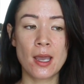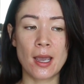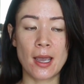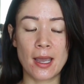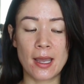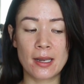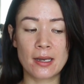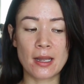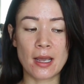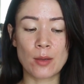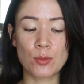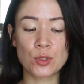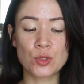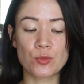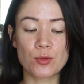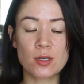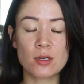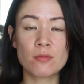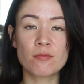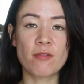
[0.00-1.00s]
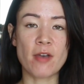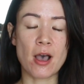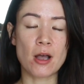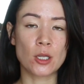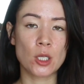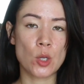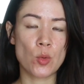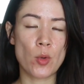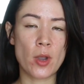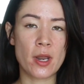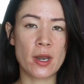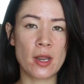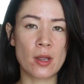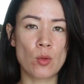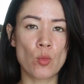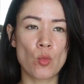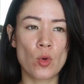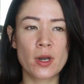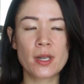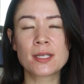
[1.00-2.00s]
and I was
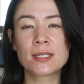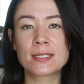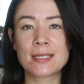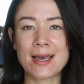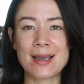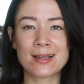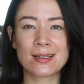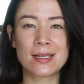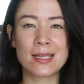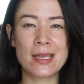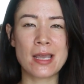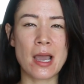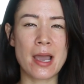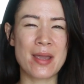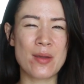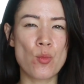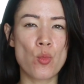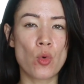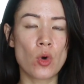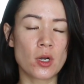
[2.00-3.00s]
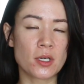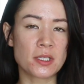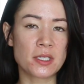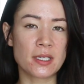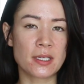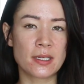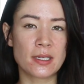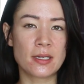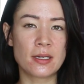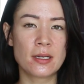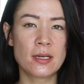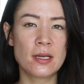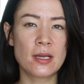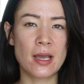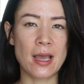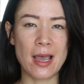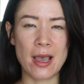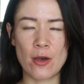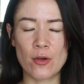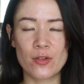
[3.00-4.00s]
reevaluating what exactly I wanted
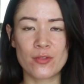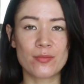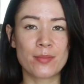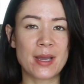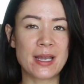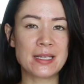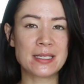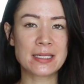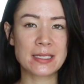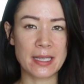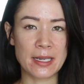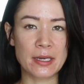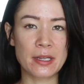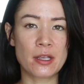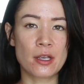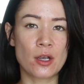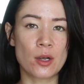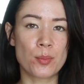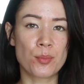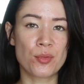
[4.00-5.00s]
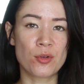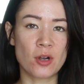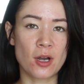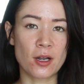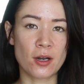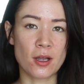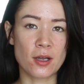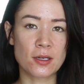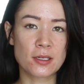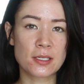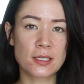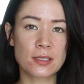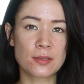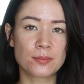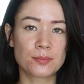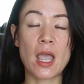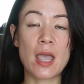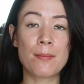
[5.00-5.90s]
out of my skincare products.